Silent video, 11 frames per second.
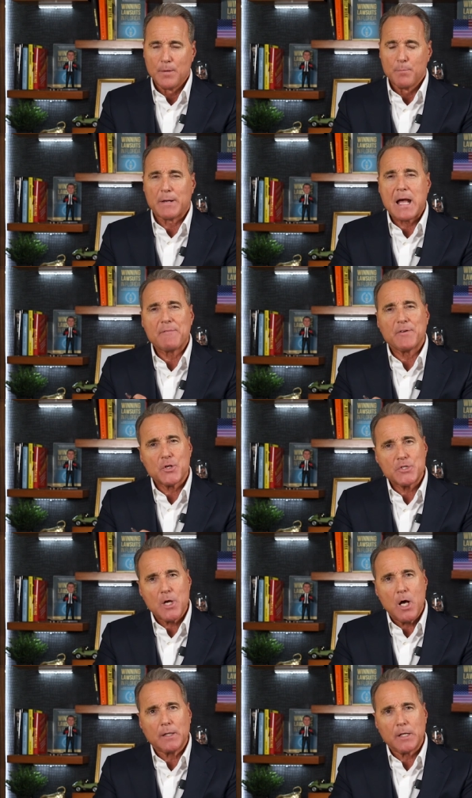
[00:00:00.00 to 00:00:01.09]
But having a
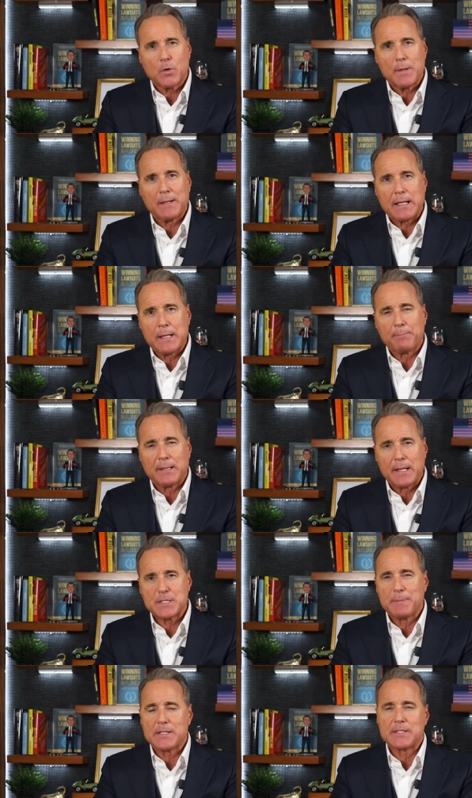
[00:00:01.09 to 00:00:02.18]
solid agreement in
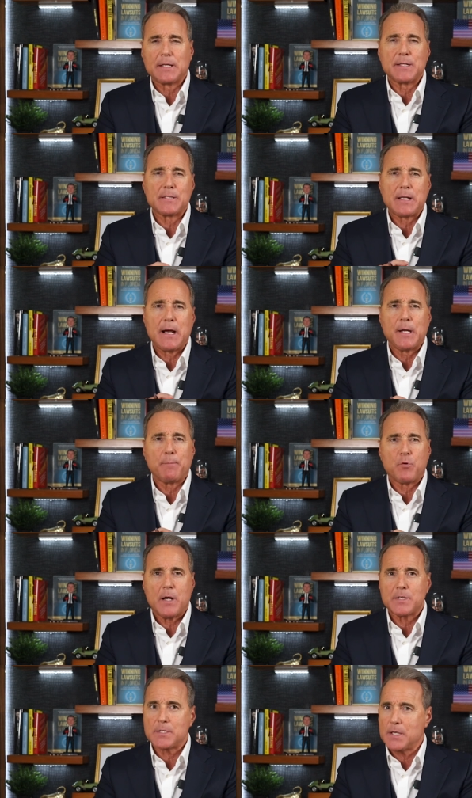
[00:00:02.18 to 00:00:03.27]
place makes the entire
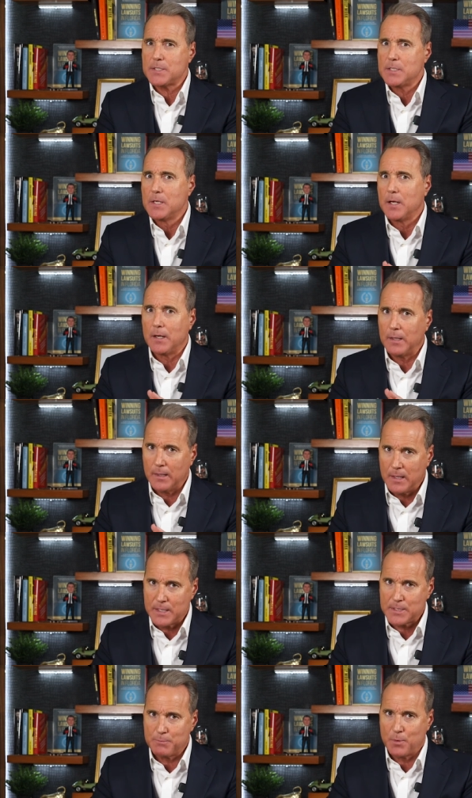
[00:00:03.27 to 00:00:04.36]
process a
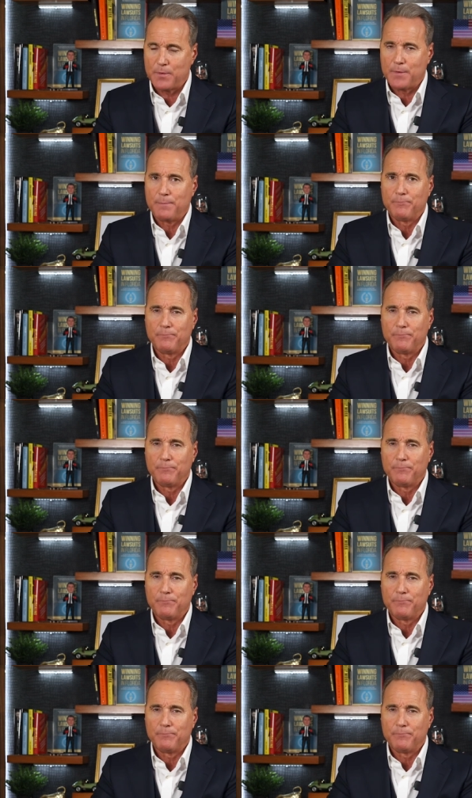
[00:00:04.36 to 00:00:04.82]
lot smoother.